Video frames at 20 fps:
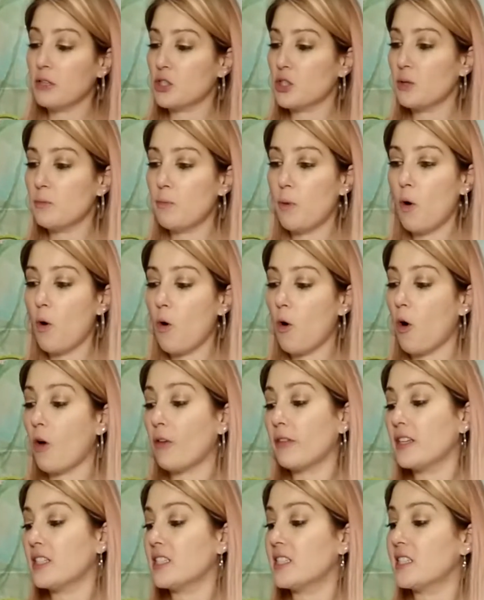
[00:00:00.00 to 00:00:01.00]
to pour.
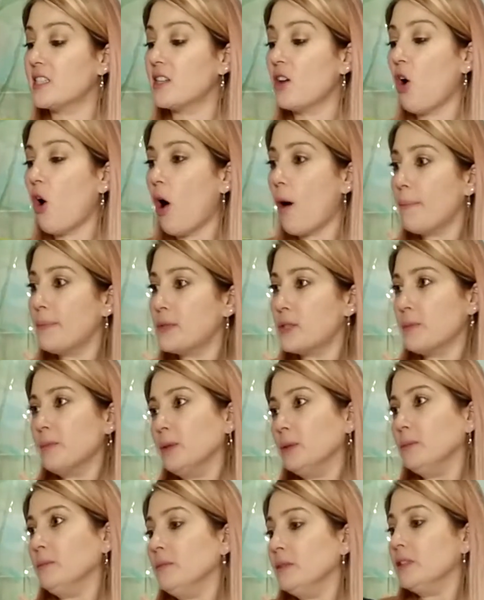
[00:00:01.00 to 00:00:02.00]
This is the
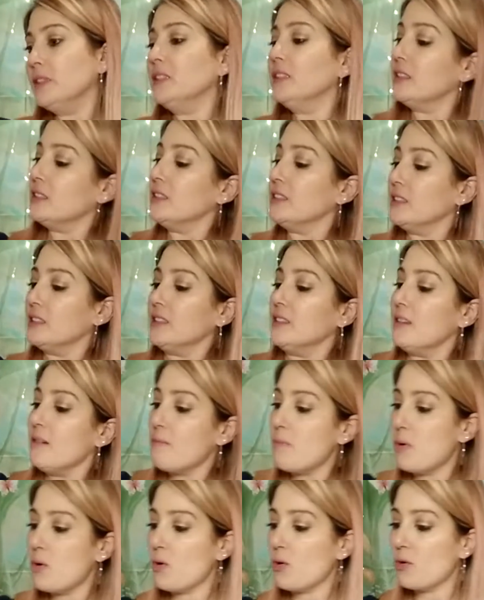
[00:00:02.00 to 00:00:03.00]
optimum
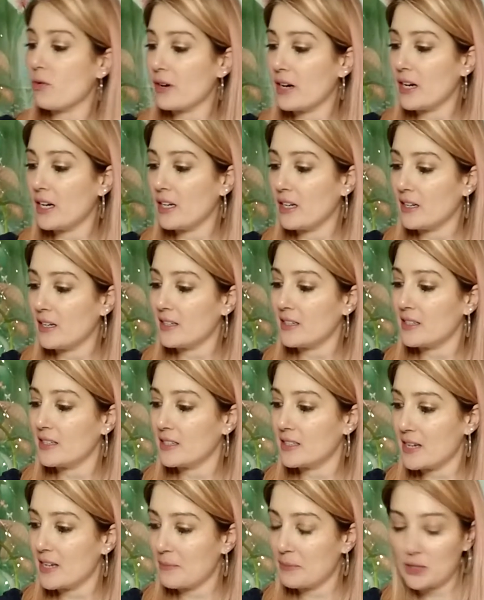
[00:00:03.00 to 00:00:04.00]
pouring
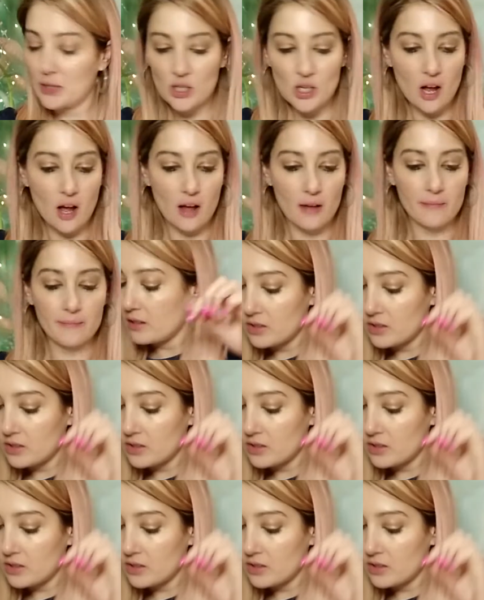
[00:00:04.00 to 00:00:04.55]
temperature.